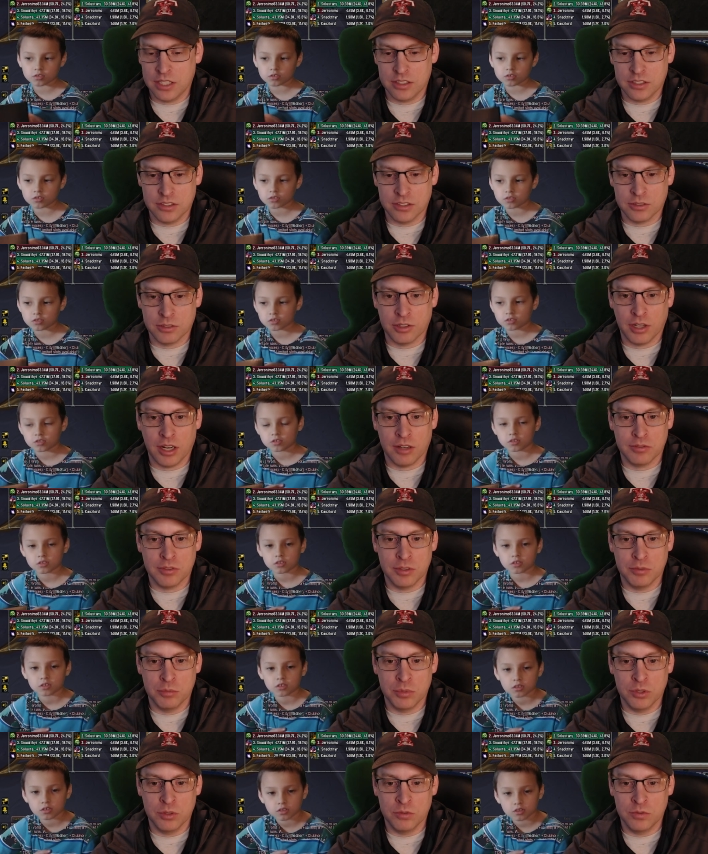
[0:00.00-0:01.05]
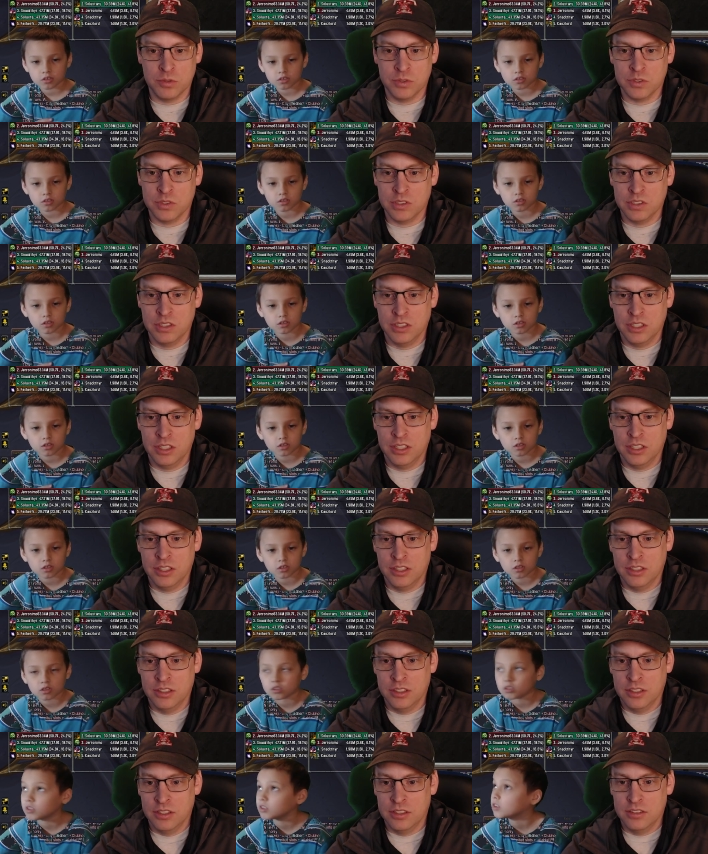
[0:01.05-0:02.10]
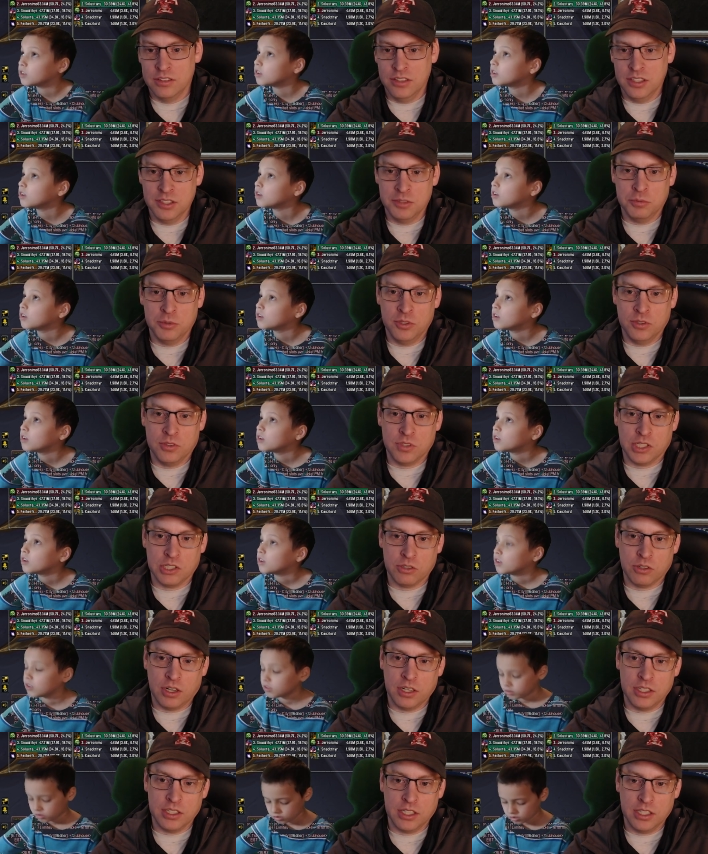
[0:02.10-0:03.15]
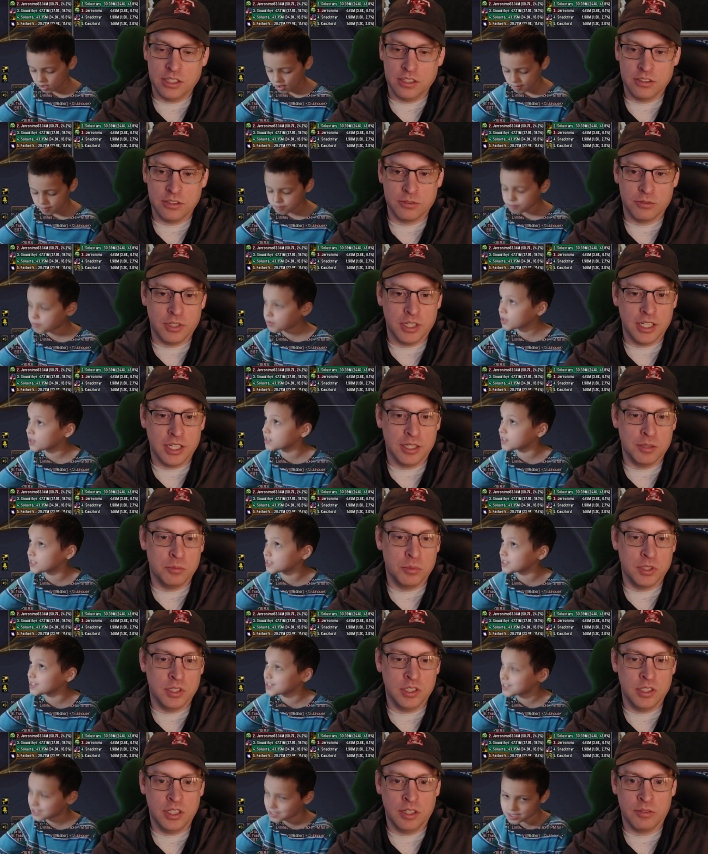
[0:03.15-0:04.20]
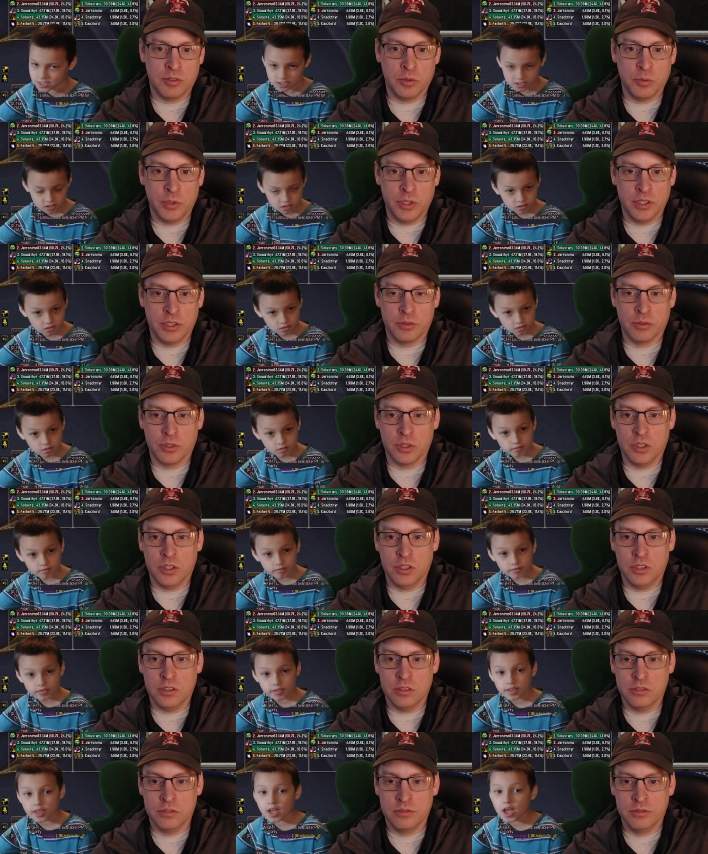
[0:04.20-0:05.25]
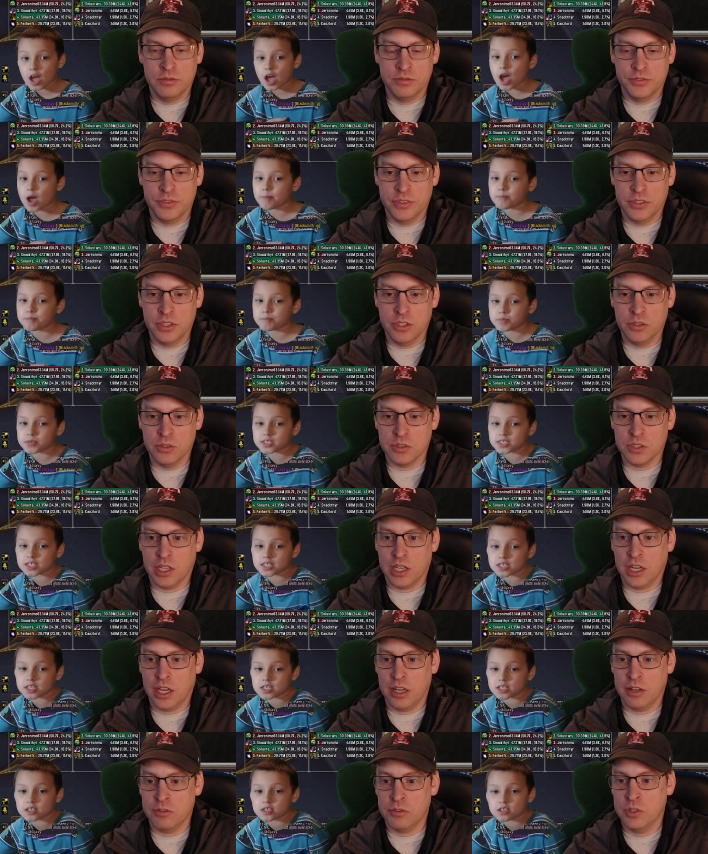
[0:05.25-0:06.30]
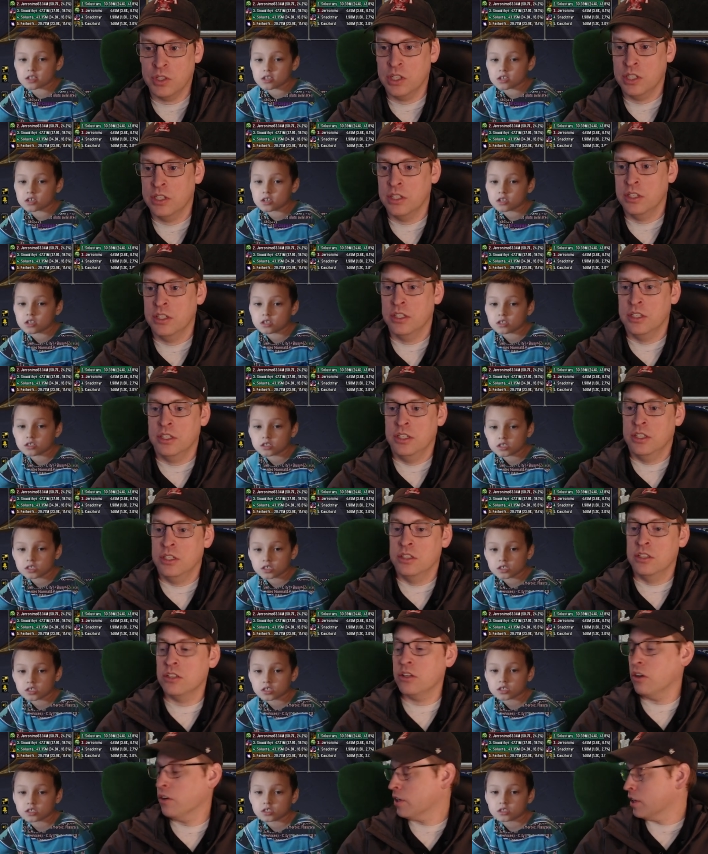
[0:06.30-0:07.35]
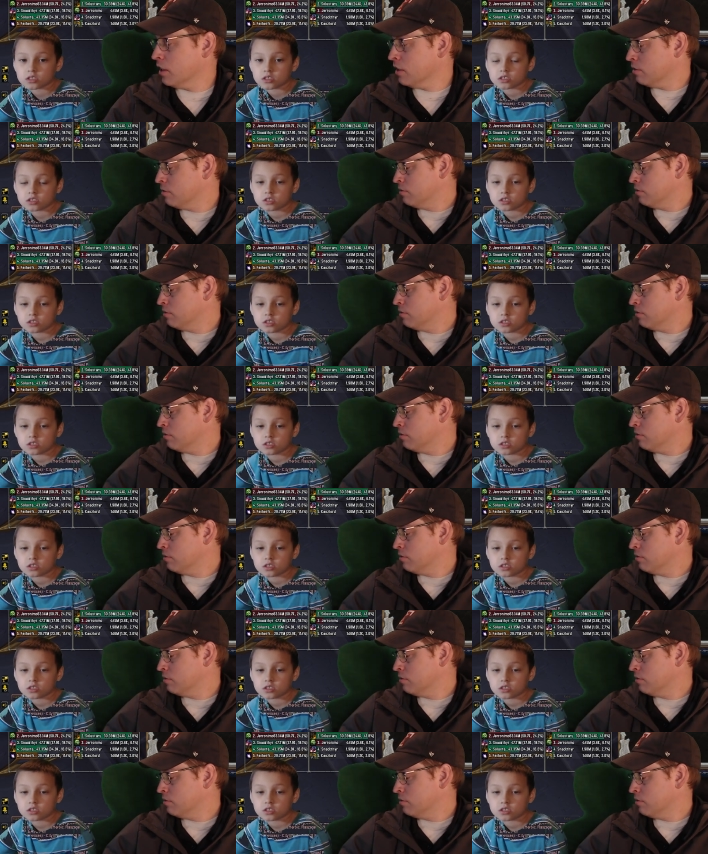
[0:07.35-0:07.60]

Speaker 1: these crafted boots. These boots I tried to get in the raid, but never won the roll. Those I have. Okay,